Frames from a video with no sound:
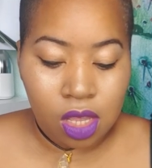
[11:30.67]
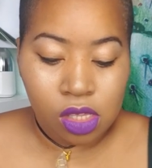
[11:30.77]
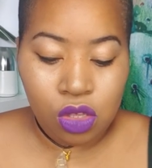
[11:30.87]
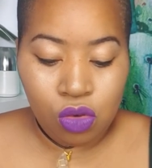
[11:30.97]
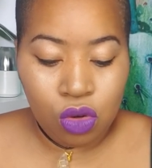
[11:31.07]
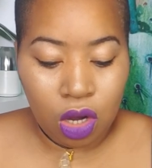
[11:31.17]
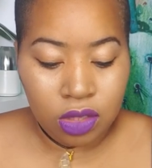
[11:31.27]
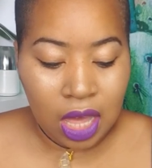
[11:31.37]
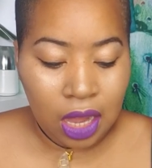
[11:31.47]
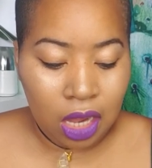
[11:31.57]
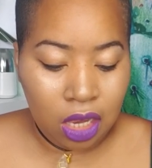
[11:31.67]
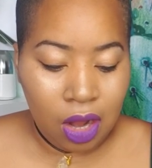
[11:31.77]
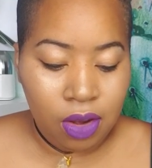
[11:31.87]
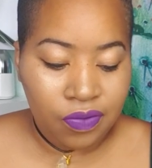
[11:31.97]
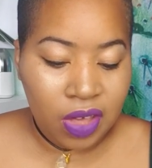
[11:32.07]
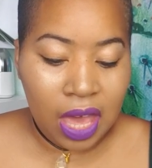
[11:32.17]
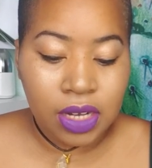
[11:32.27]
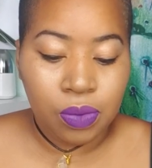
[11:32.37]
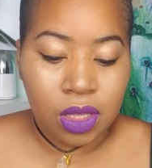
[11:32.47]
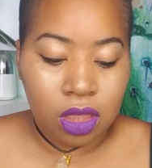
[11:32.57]
You got that
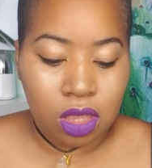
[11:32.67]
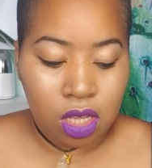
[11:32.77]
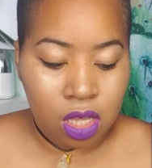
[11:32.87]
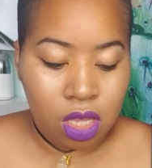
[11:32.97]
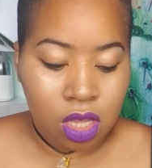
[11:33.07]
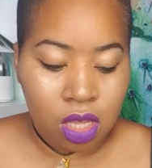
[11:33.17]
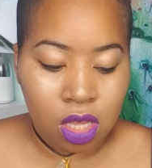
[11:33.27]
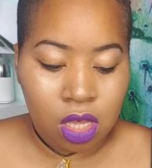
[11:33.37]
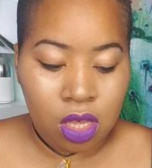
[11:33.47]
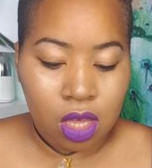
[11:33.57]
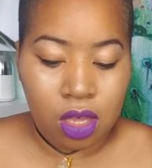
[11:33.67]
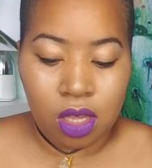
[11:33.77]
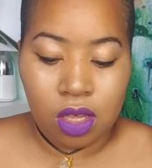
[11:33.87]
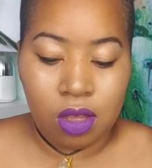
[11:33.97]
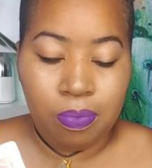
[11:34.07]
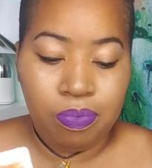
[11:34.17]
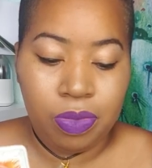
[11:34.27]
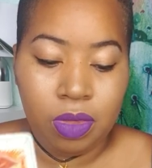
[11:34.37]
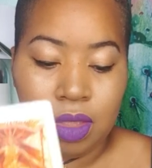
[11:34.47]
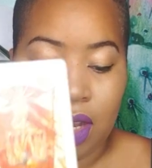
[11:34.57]
clarified with the
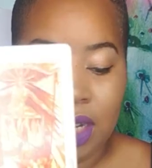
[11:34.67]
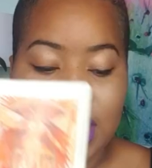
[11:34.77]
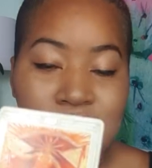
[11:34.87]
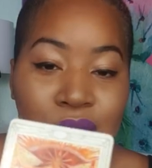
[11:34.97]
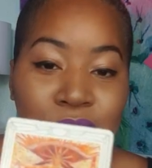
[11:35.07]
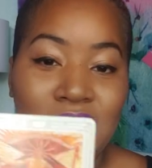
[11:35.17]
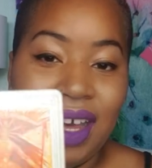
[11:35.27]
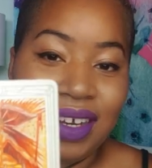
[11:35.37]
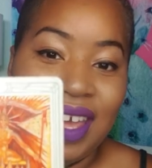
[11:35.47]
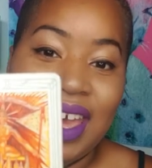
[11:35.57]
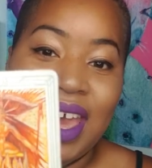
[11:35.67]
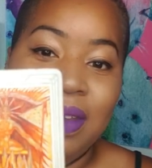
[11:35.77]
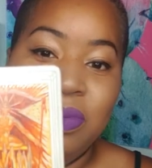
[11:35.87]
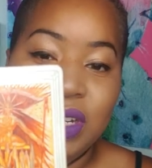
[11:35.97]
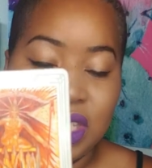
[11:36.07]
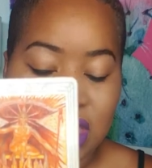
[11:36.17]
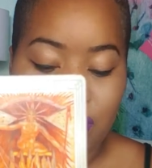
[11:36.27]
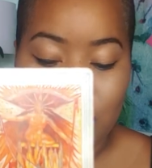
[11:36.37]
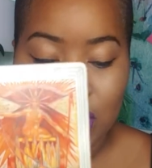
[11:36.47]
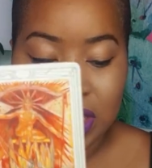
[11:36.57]
Leo card here, Prince of
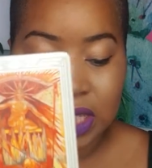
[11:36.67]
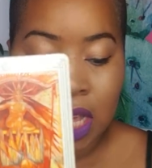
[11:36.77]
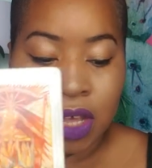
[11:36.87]
Wands.